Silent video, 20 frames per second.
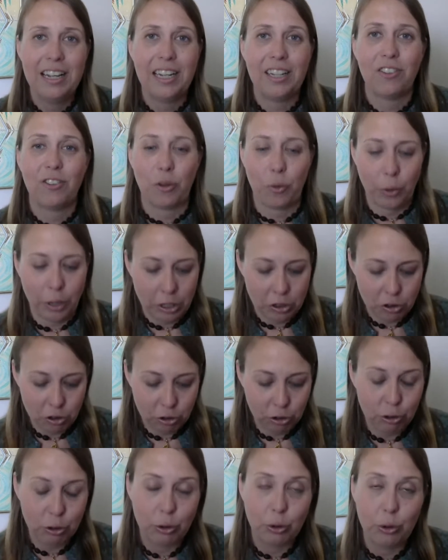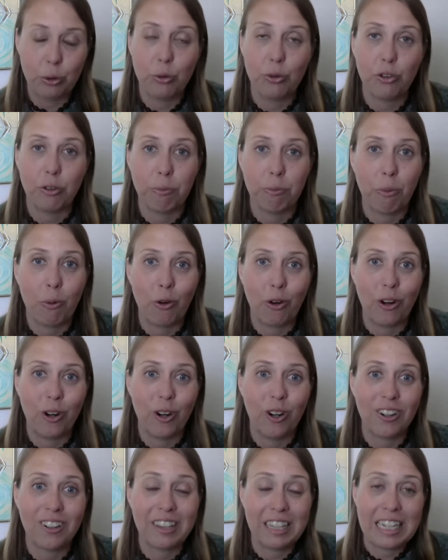It's going to
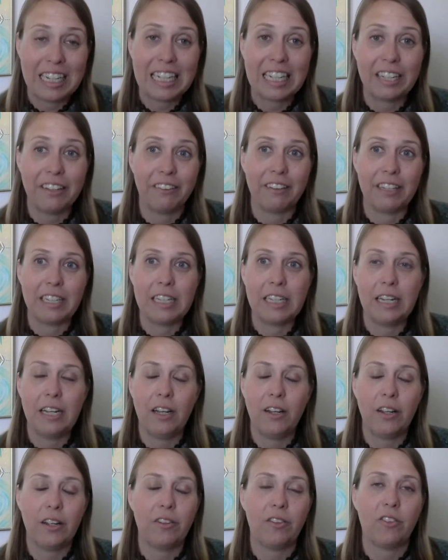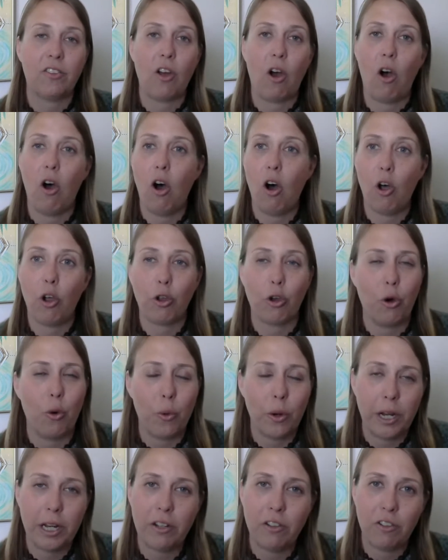support Clinica Linda. It's all
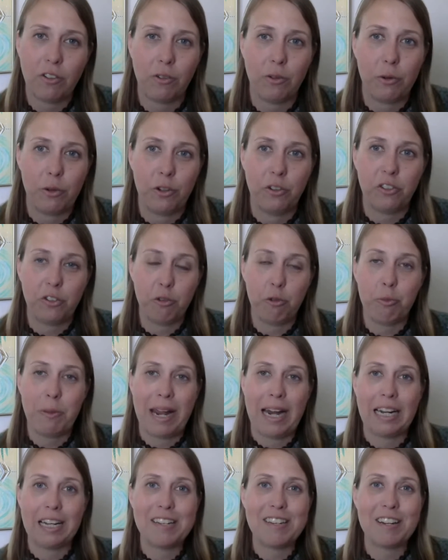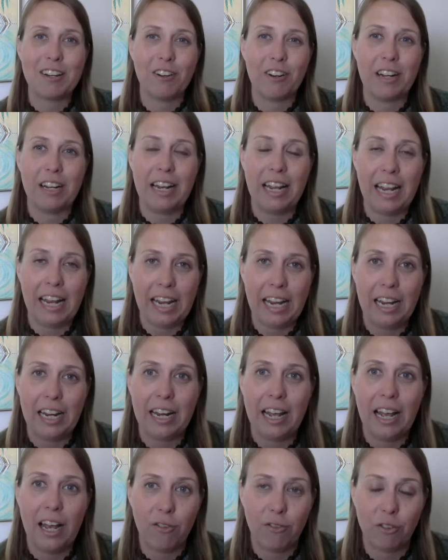going to these humanitarian
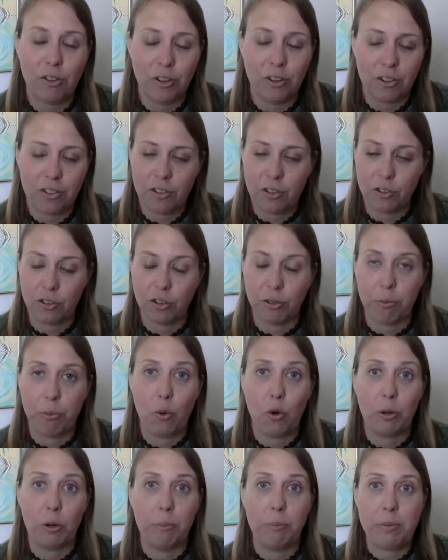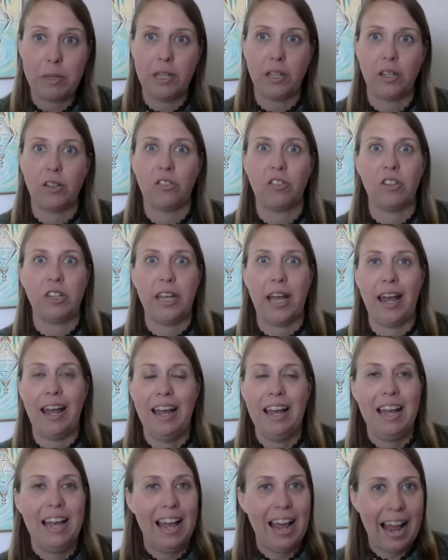aid efforts to support beings to get
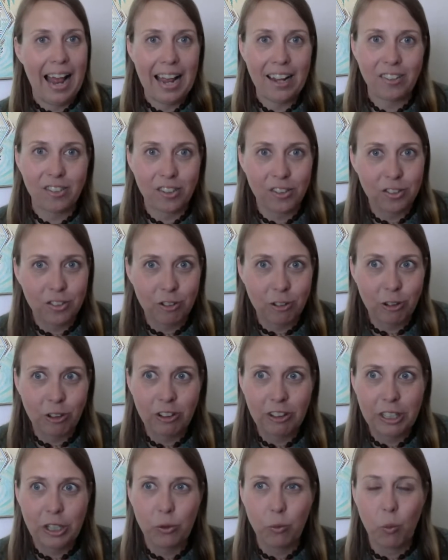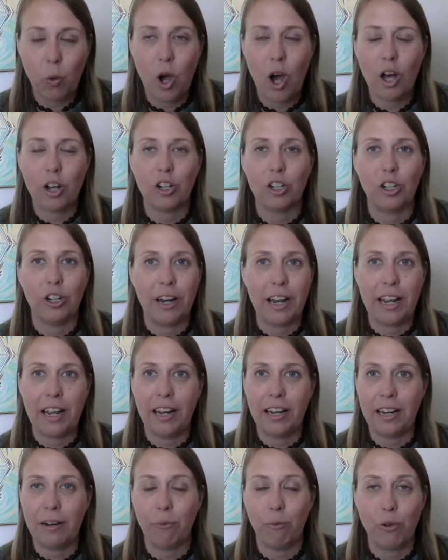access to clean water
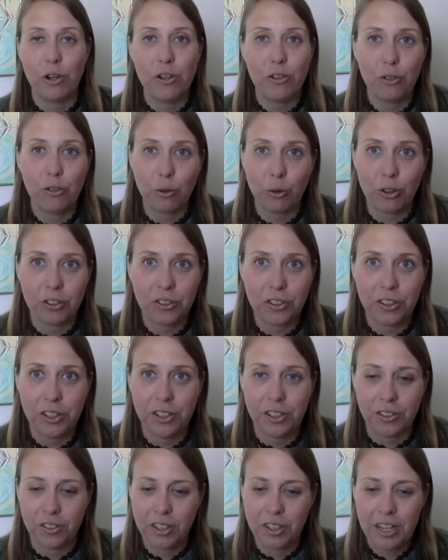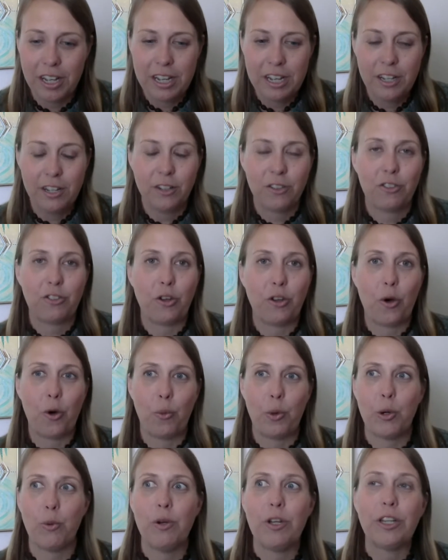and resources. So
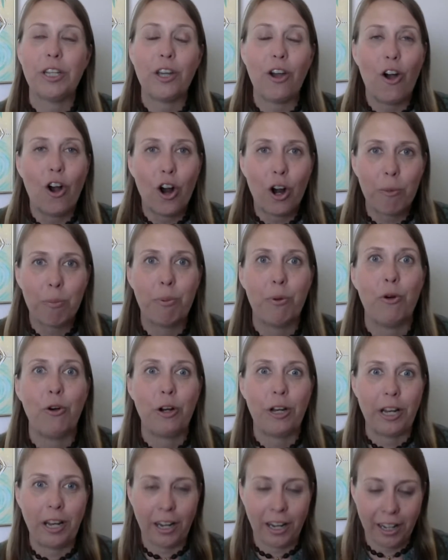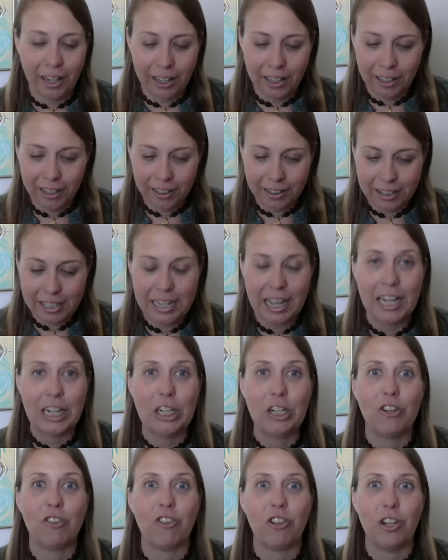we really are putting the
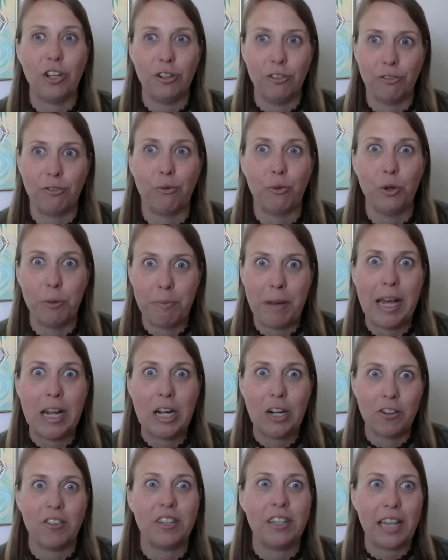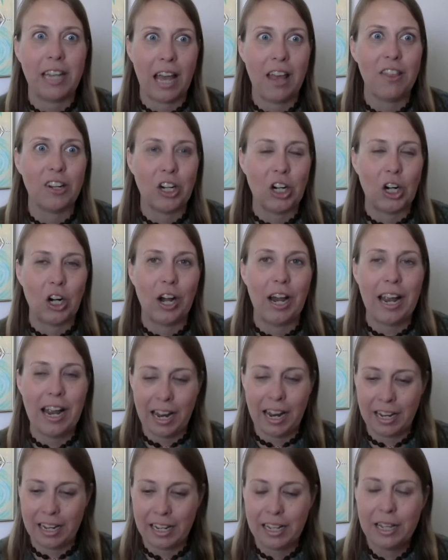energy of we're better together
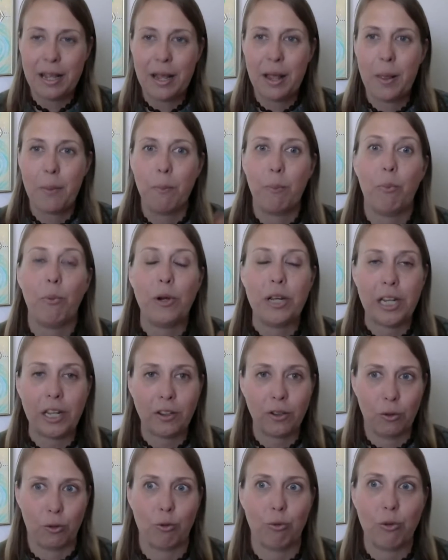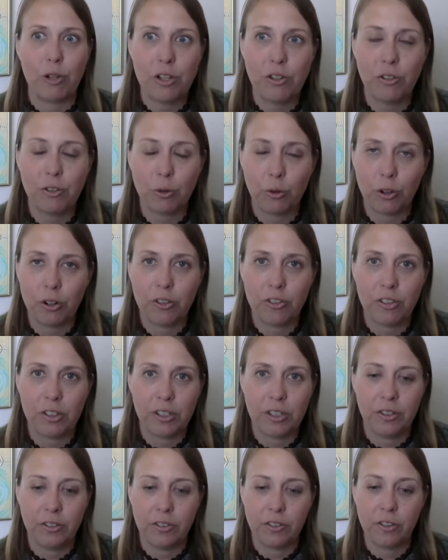and bringing those
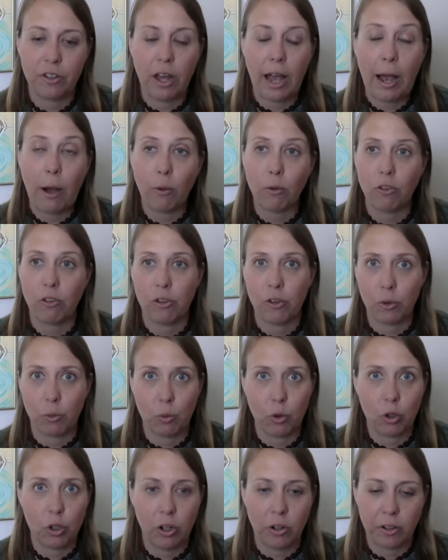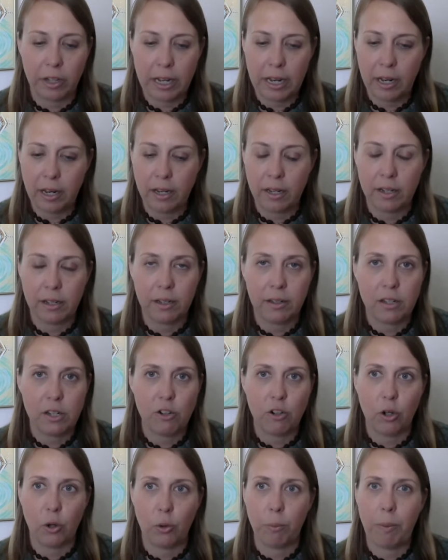resources out to the world. And,
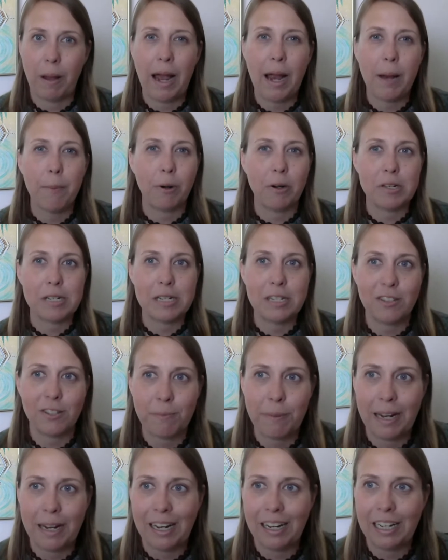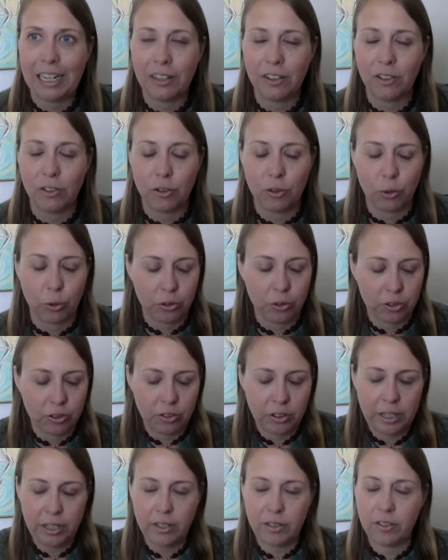you know, by participating in the
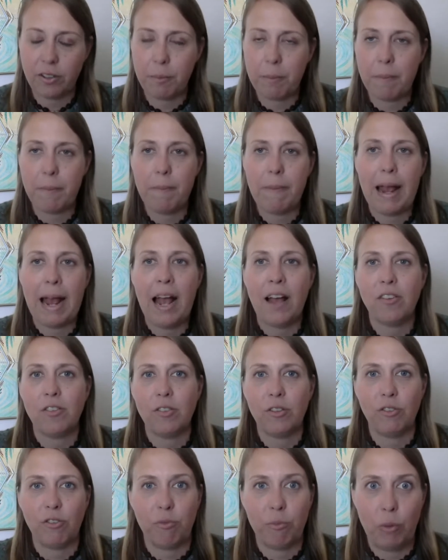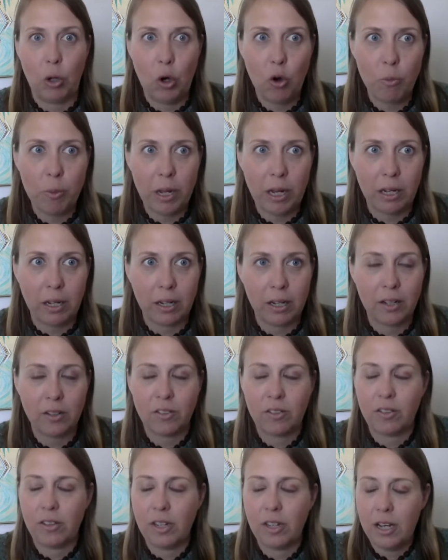solstice, it's a massive moment.
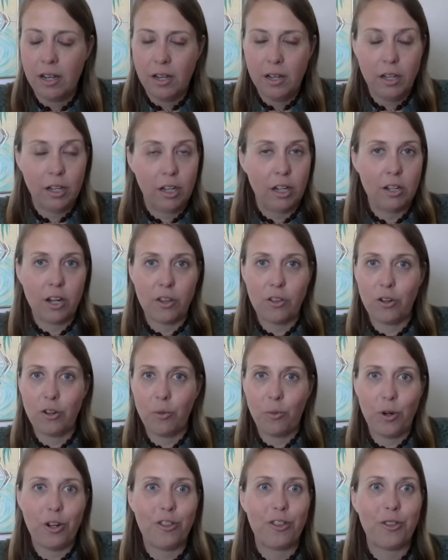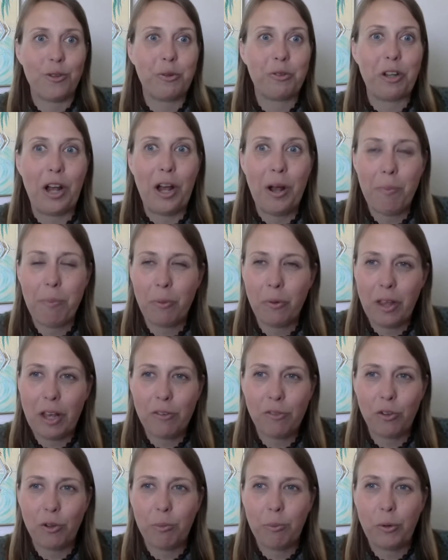It's another one of those
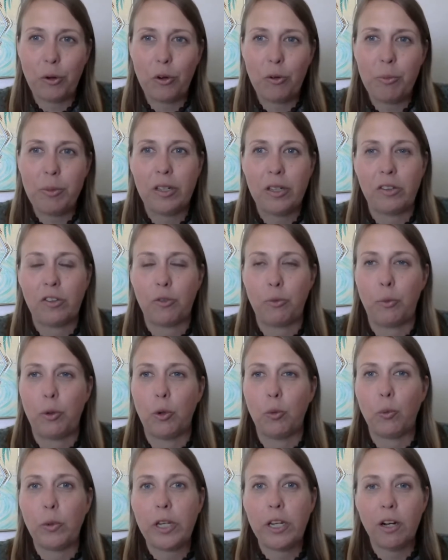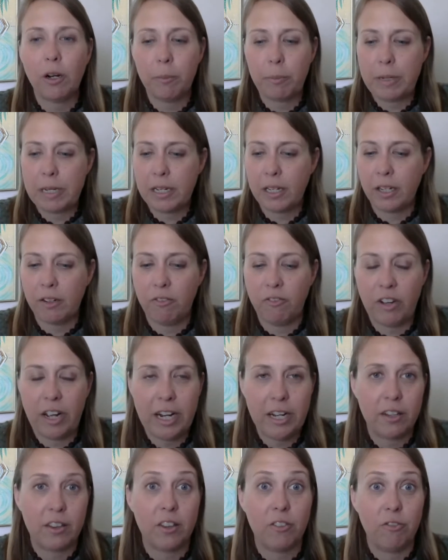up-level moments where we are being
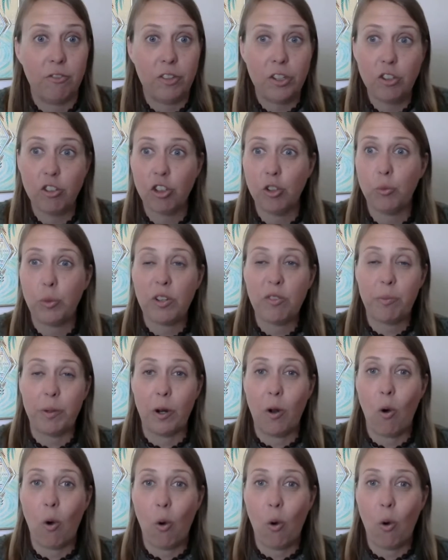invited, the vision we've been